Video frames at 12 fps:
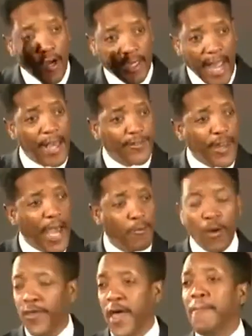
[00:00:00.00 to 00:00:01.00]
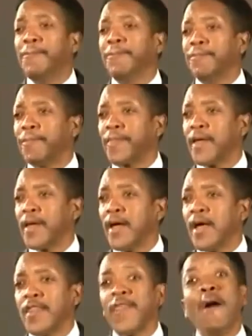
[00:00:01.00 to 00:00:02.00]
were cast out with him.
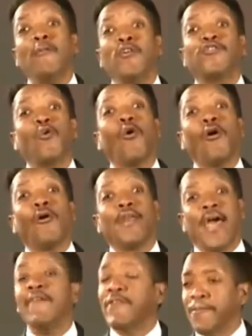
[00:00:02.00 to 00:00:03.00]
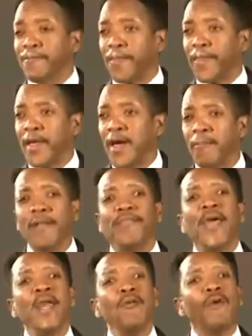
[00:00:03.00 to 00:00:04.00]
That was the war in heaven.
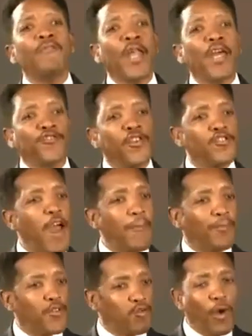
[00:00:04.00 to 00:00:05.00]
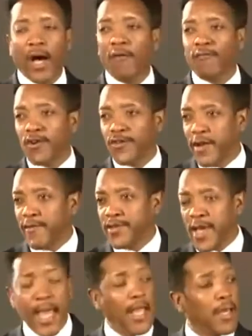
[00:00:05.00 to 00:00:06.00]
But then in Revelation chapter 12, verse
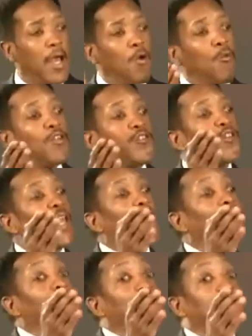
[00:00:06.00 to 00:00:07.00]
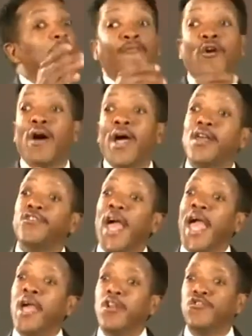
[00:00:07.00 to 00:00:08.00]
17, we see a, the devil and his
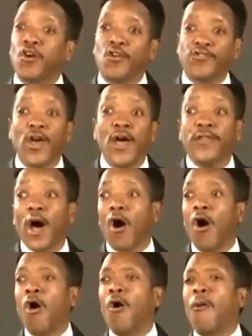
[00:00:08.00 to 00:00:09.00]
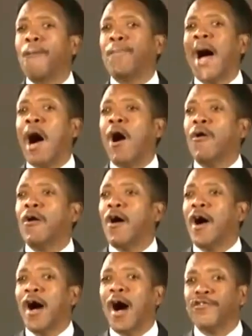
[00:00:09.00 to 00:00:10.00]
angels, the whole power
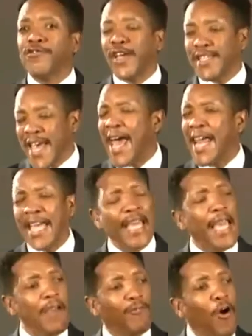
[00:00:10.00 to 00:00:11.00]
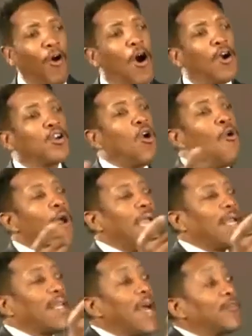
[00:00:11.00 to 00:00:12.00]
of satanic evil
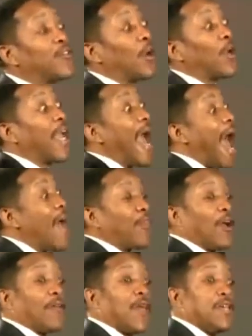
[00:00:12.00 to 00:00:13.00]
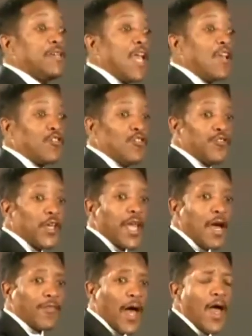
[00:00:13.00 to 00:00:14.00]
going to gather the nations
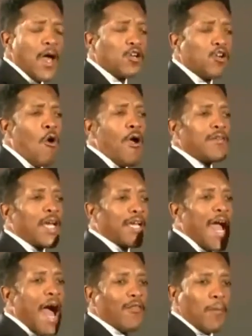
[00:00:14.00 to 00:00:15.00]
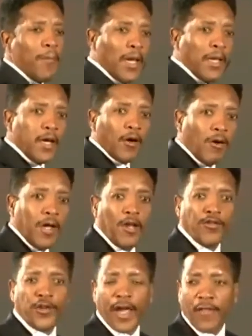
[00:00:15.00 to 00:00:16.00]
together, going to gather the political
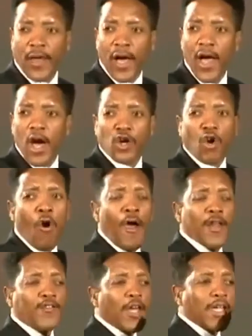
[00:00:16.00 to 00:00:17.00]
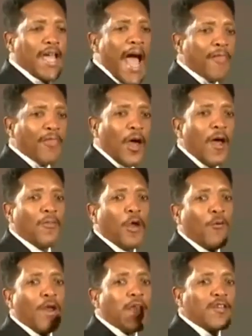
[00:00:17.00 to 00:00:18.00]
leaders together, going to gather
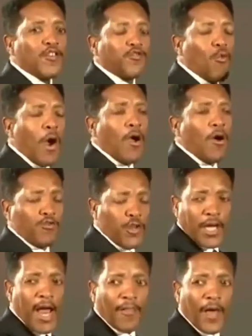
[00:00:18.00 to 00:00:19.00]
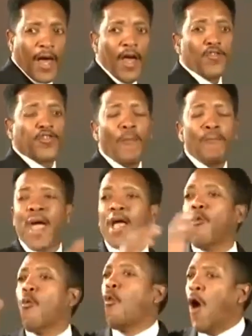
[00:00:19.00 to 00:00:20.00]
the religious world together to
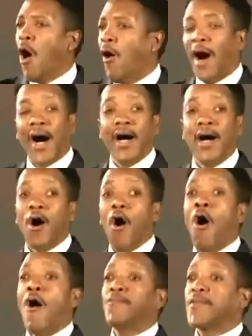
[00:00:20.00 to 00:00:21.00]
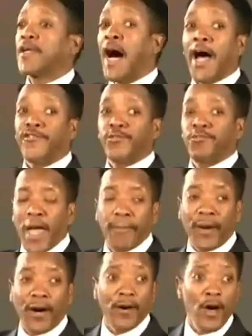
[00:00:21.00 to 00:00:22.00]
make war on God's
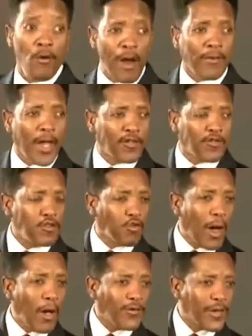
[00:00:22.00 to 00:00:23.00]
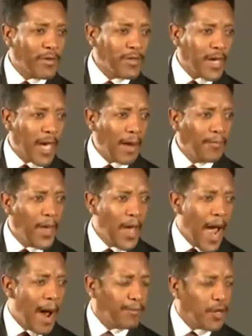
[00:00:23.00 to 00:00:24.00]
people. Revelation 12, 17,
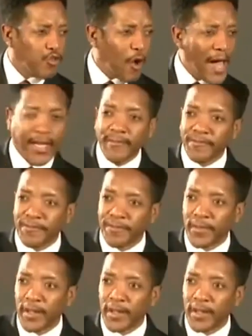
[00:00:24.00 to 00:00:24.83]
and the dragon.